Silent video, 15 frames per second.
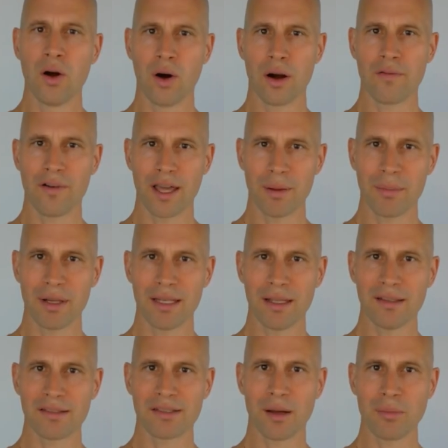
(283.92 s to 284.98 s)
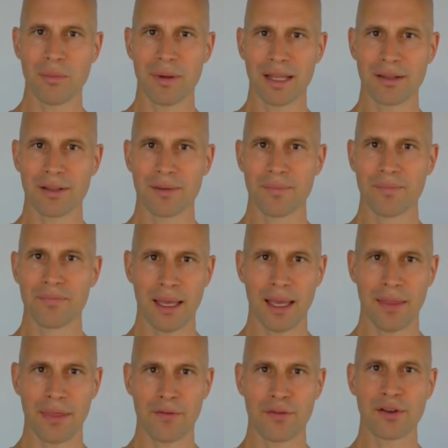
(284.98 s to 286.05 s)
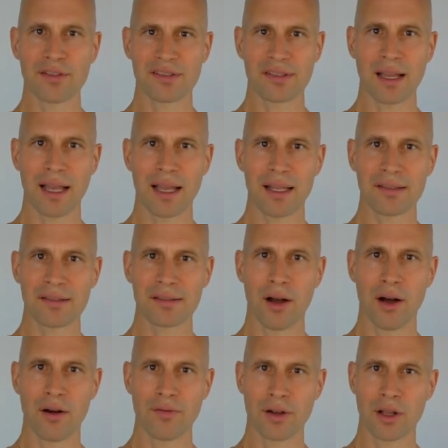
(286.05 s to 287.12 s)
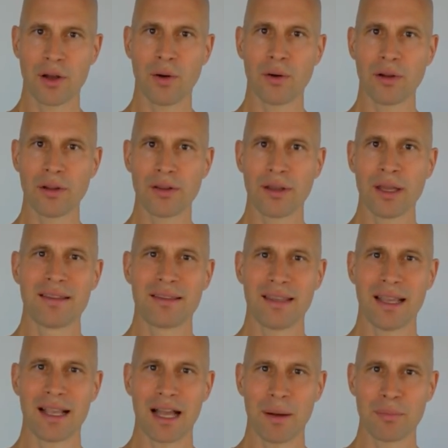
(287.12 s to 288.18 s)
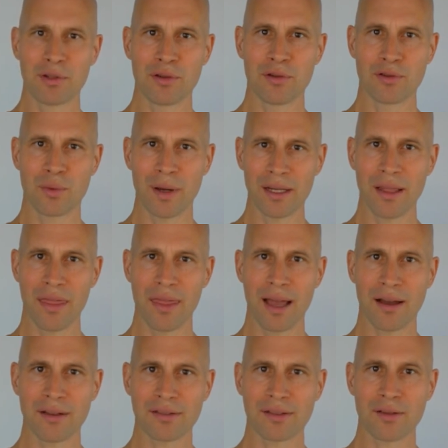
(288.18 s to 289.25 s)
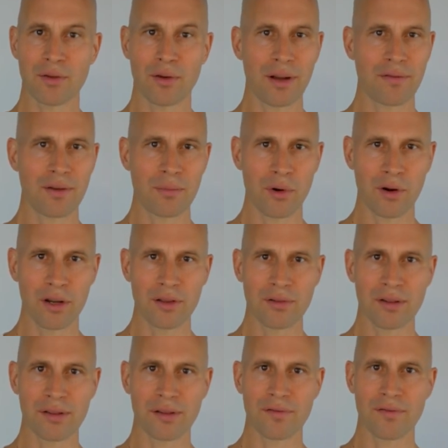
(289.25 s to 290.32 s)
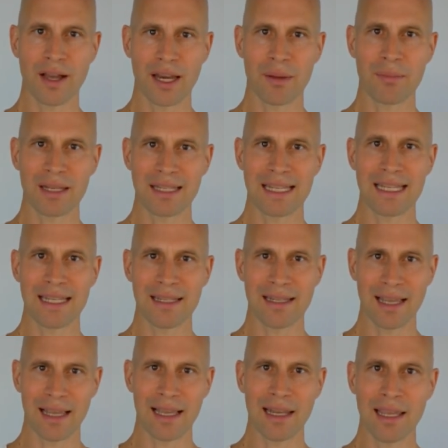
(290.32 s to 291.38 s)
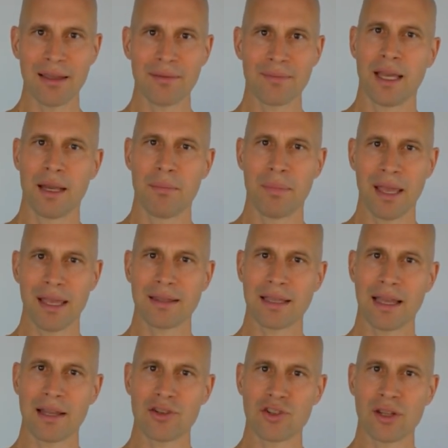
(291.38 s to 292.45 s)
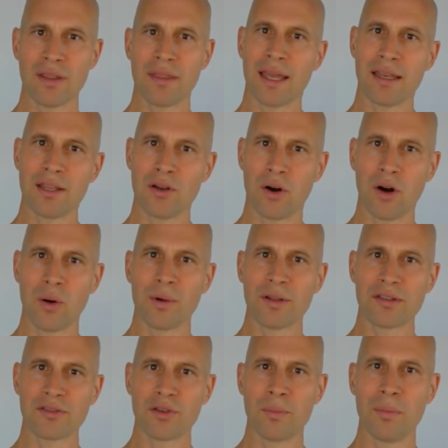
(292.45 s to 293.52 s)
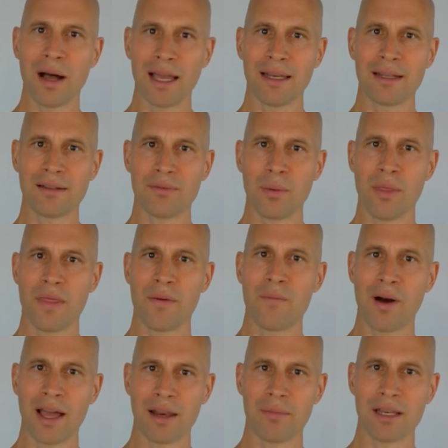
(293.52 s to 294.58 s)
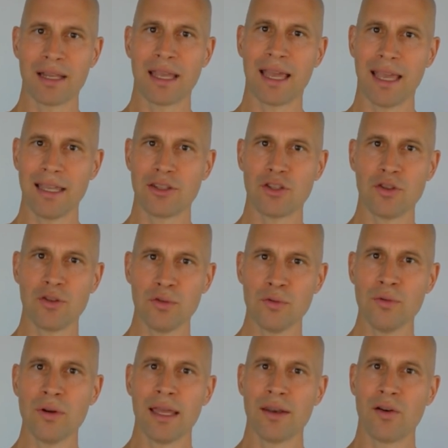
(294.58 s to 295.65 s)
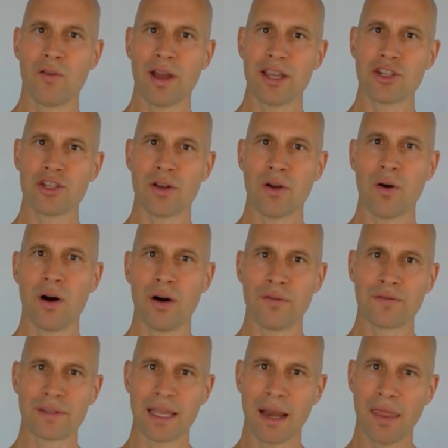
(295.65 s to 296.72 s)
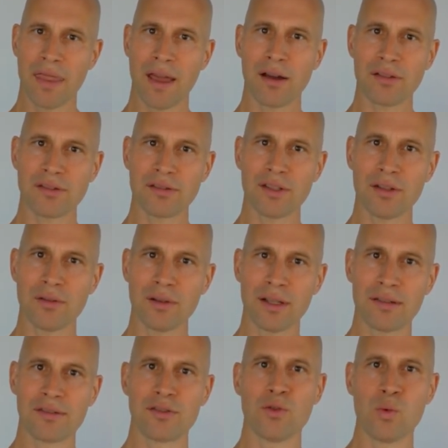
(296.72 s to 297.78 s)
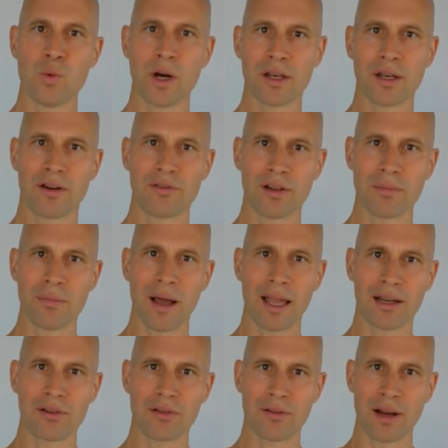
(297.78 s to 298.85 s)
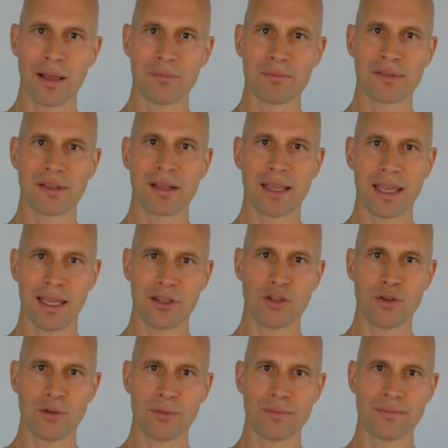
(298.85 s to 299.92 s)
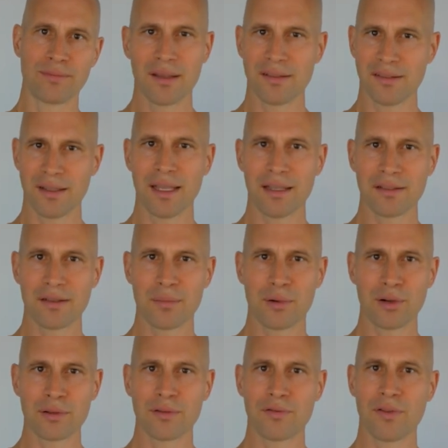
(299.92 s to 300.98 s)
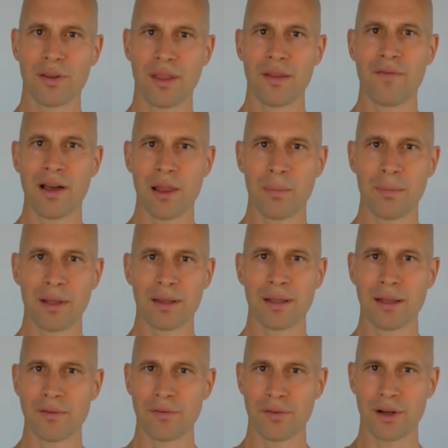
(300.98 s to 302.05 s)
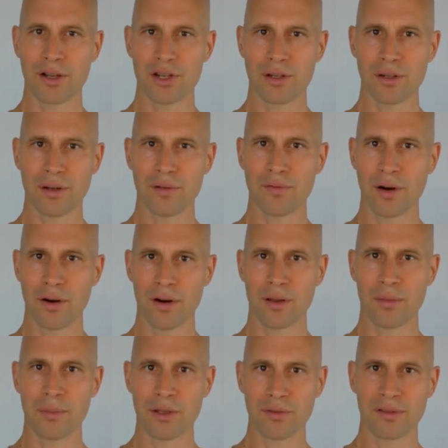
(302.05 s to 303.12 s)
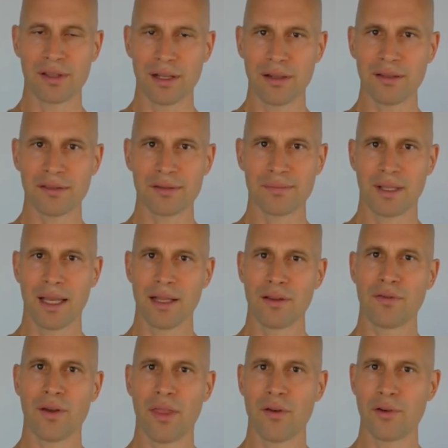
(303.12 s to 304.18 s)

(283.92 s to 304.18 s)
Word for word: or a vitamin D supplement. At the first signs of a cold, take up to 20,000 or even more units of vitamin D daily, and pay attention that you always combine it with vitamin K2 in a ratio of 10,000 units to 100 micrograms K2. Zinc is important for the development and function of our immune cells and for the